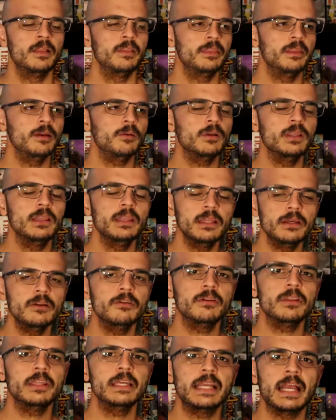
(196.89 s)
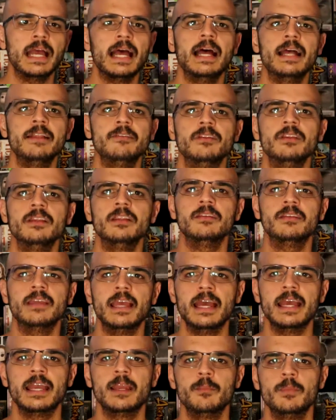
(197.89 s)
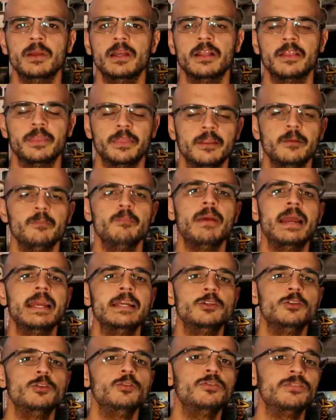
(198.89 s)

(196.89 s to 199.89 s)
There were literally cards in this game that made you